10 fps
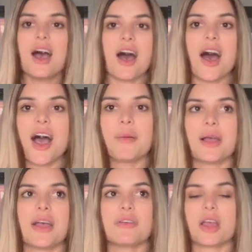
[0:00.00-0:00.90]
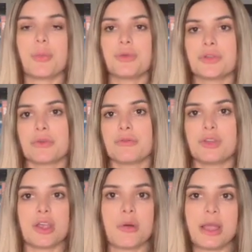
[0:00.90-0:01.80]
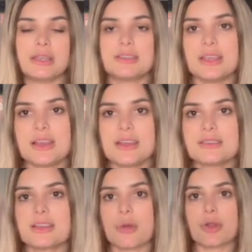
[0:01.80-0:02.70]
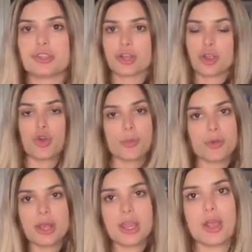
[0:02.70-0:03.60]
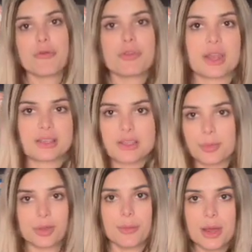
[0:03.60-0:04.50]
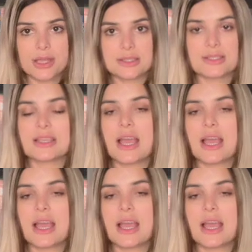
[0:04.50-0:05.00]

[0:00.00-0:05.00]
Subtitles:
I have a couple of different video ideas that I want to start incorporating over the next couple of months.